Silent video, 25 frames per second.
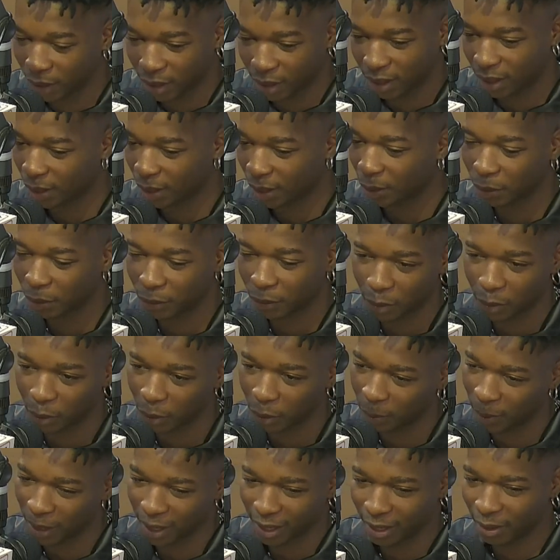I love all
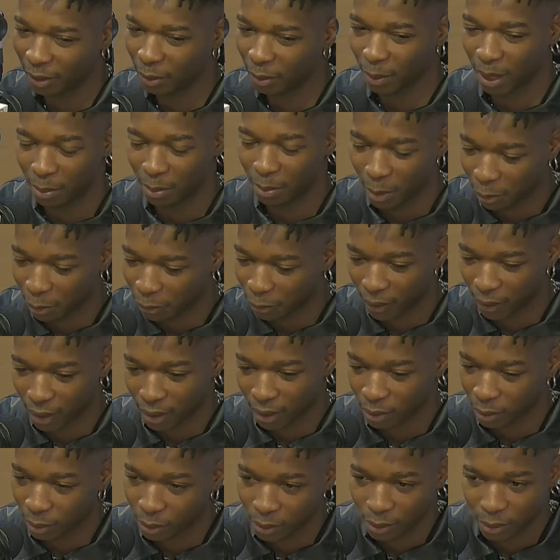my male
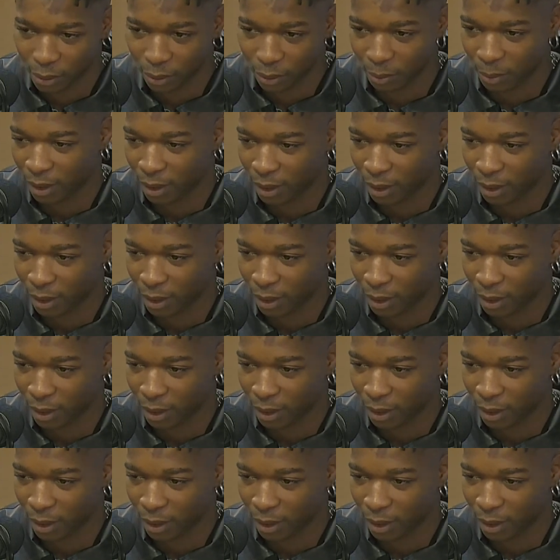fans also, man.